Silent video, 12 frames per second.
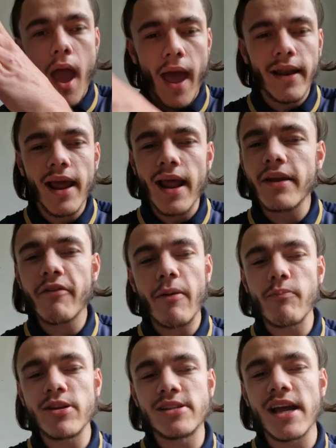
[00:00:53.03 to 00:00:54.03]
at the end of
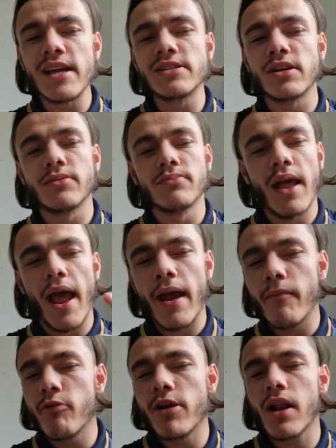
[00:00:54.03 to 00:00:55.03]
every season,
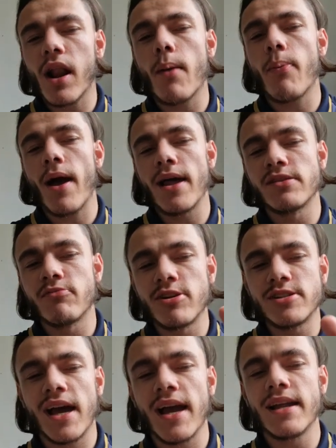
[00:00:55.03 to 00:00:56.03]
every club has a
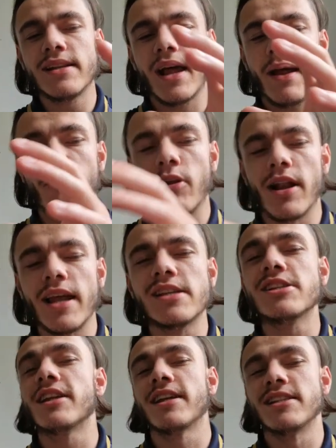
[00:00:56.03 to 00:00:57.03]
retained and
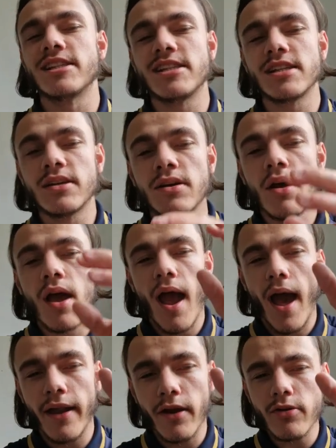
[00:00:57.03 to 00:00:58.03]
release list.
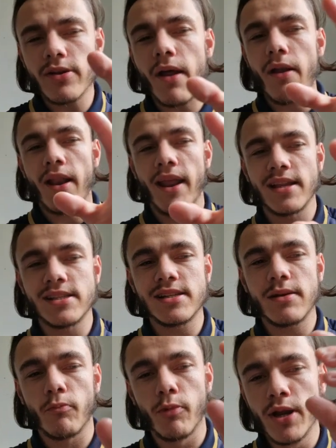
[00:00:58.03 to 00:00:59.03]
And on that
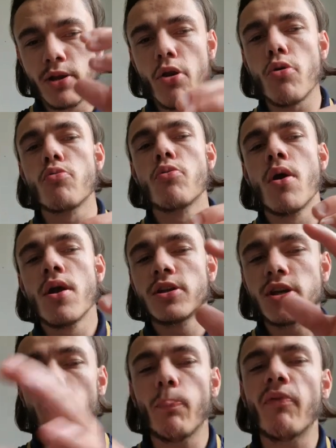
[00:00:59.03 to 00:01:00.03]
list, we knew
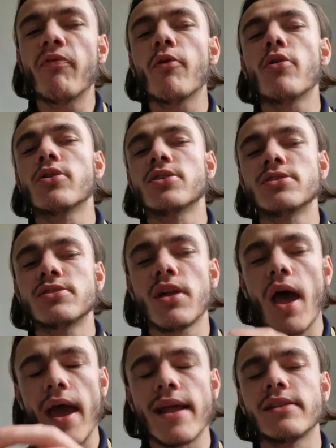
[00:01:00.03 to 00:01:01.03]
just before the
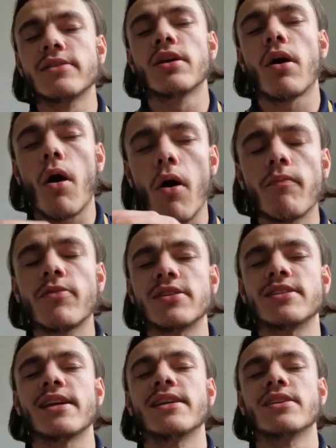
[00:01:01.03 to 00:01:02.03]
end of the
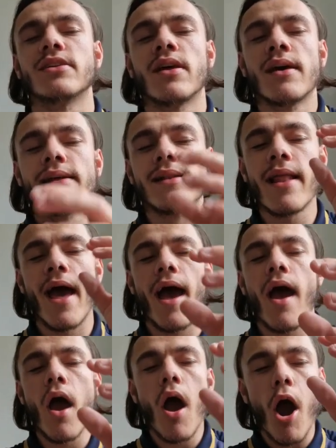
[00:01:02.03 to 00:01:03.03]
season
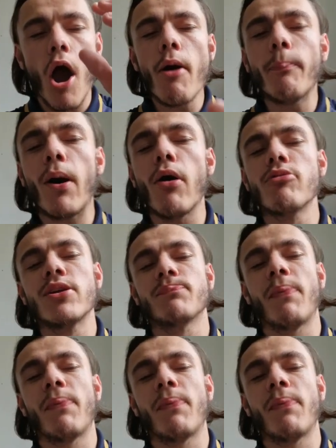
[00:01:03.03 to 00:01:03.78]
that our Polish